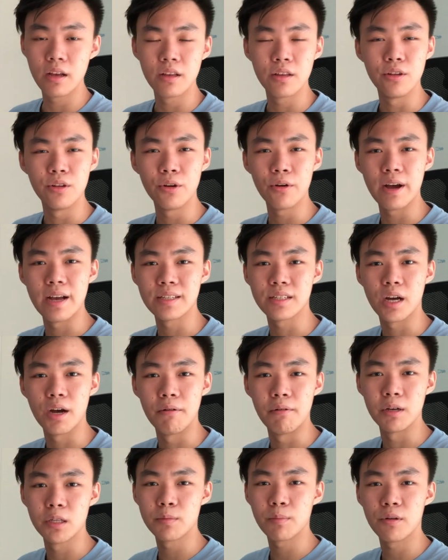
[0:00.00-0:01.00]
As a
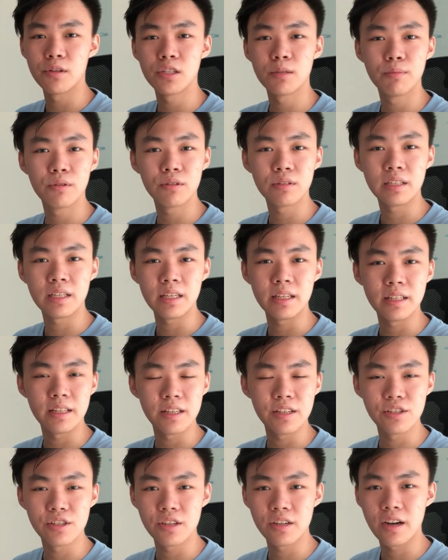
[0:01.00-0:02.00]
responsible
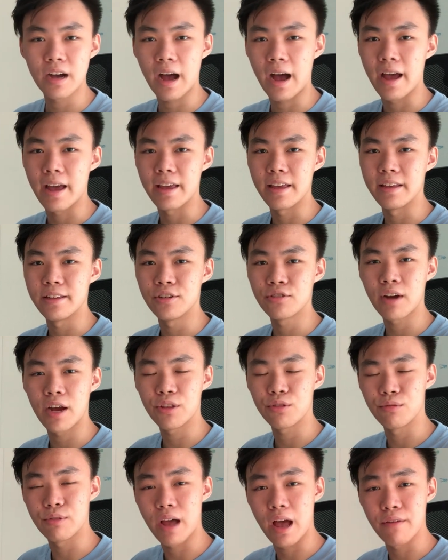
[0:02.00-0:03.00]
teenager, I try
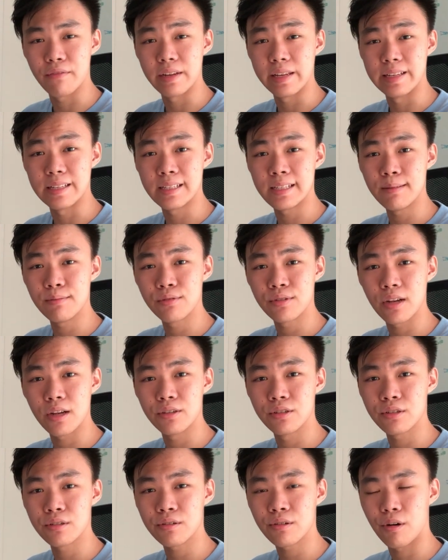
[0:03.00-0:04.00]
to have a sleep
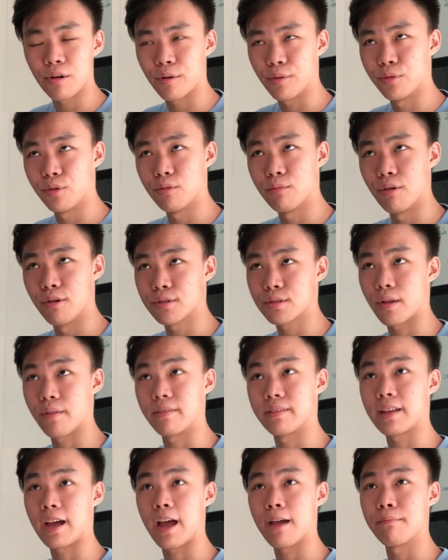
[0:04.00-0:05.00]
schedule, although most of
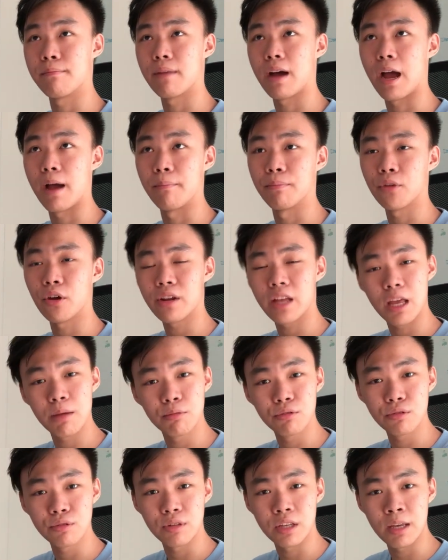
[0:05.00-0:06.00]
the time I am not
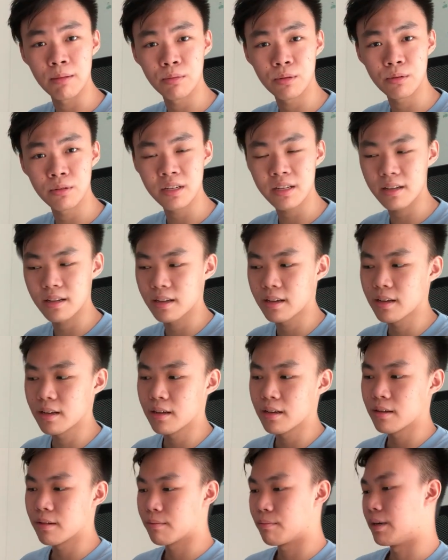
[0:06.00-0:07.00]
able to keep to it.
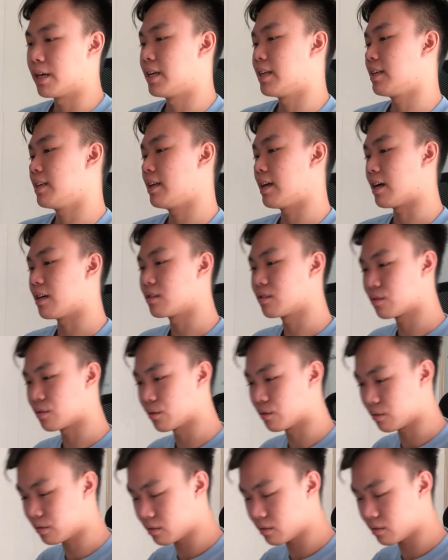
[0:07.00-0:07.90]
But yeah, so